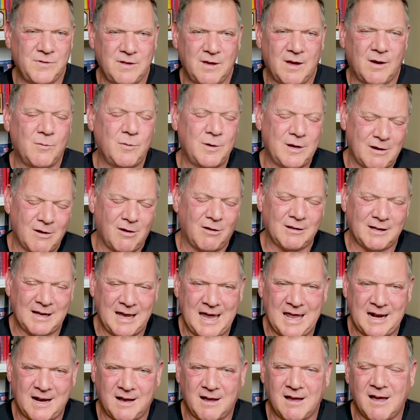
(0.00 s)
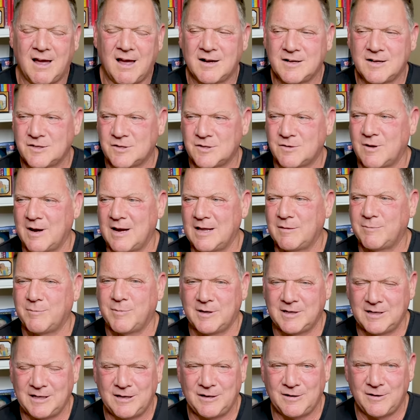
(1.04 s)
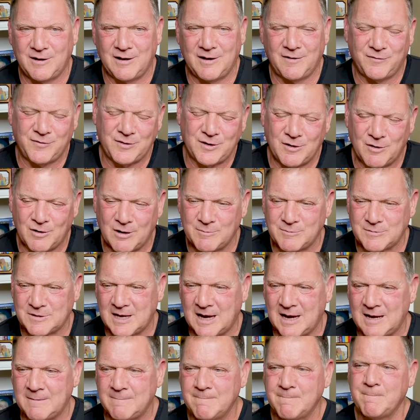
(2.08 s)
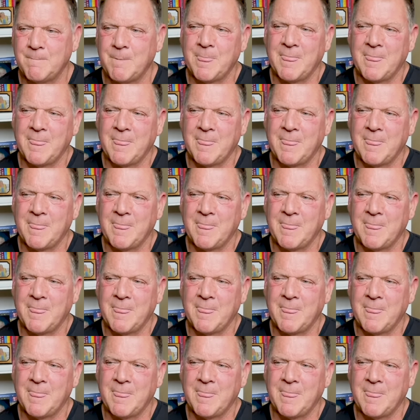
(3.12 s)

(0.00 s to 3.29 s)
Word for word: You know, we call it anaconda strength, but you know if you know what I'm saying.